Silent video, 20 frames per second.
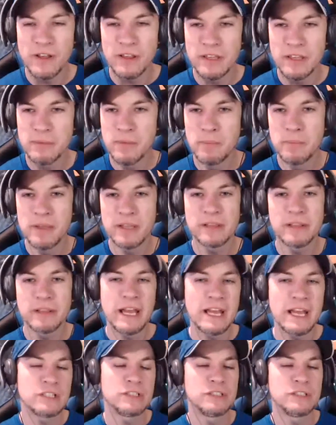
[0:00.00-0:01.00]
him a bit
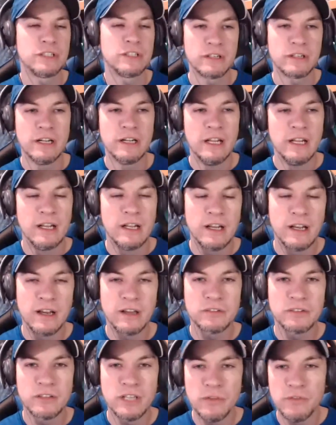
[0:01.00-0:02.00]
last year.
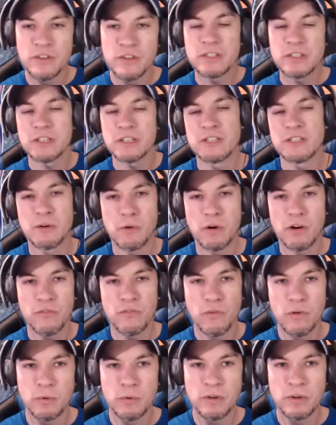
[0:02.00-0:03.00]
The TV station I
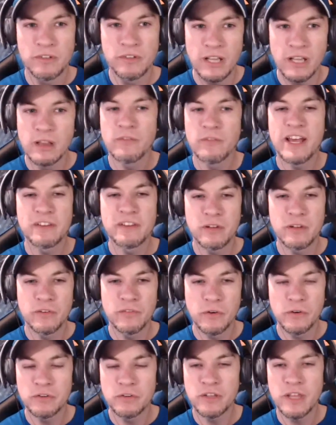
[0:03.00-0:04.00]
worked for, we televised their
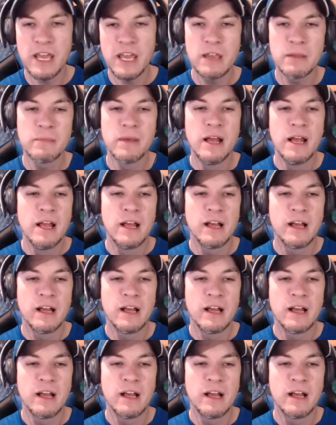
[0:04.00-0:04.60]
first game.